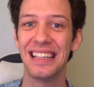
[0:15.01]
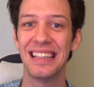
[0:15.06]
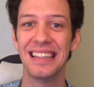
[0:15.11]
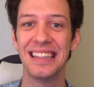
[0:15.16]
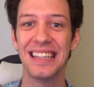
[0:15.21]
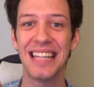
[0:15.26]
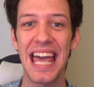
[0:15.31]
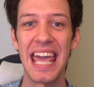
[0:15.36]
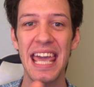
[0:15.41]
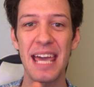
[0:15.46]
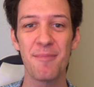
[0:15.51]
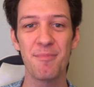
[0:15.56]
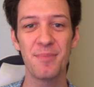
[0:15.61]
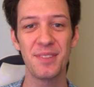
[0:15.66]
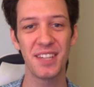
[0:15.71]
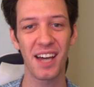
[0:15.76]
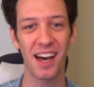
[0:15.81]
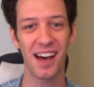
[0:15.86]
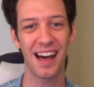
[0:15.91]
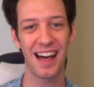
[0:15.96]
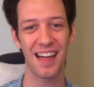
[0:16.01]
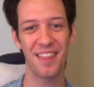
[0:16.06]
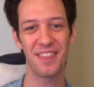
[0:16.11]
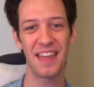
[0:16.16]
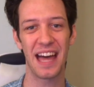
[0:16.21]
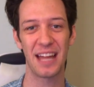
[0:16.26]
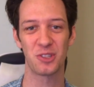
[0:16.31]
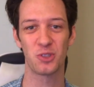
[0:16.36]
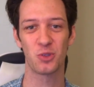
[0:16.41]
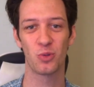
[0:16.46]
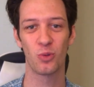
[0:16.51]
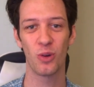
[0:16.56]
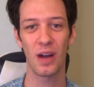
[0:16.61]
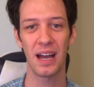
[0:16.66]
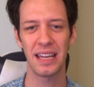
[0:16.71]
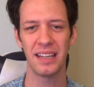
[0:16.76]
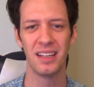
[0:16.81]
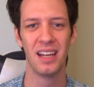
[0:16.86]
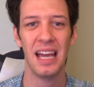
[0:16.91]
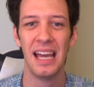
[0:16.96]
Lambda. That's
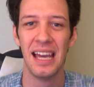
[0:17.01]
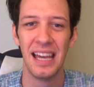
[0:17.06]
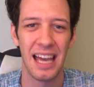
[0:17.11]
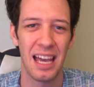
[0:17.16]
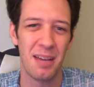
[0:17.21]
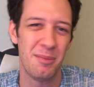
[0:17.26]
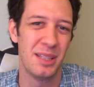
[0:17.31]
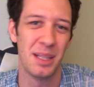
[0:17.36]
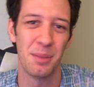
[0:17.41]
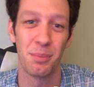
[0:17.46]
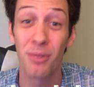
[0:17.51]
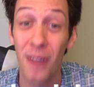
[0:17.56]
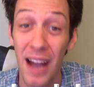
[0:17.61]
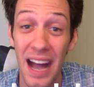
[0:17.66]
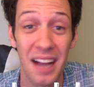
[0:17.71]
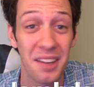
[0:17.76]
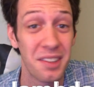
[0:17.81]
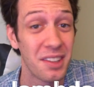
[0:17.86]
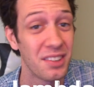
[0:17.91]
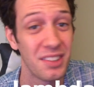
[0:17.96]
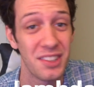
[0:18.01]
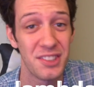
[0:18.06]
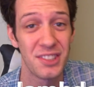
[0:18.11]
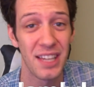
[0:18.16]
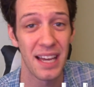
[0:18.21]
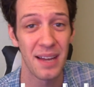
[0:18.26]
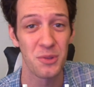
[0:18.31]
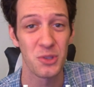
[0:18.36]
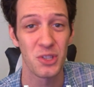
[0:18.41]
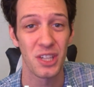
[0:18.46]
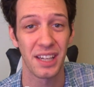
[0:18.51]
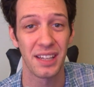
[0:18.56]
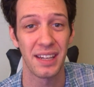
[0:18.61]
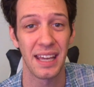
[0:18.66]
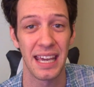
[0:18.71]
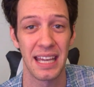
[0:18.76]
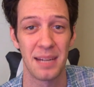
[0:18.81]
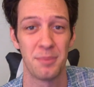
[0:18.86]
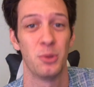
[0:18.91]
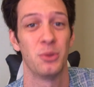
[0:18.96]
right. I mean, it practically sounds like an
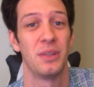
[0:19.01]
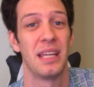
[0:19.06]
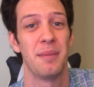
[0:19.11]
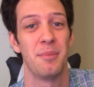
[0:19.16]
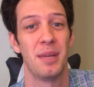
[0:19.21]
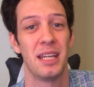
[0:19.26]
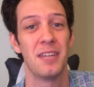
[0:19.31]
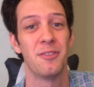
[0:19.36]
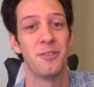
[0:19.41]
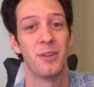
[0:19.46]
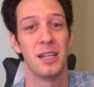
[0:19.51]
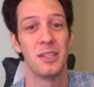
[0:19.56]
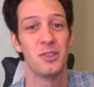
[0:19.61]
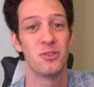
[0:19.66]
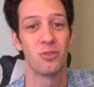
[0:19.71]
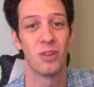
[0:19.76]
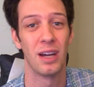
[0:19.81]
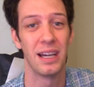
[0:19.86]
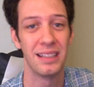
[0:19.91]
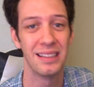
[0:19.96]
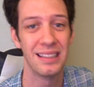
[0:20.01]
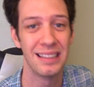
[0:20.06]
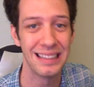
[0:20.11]
animal name anyways, right?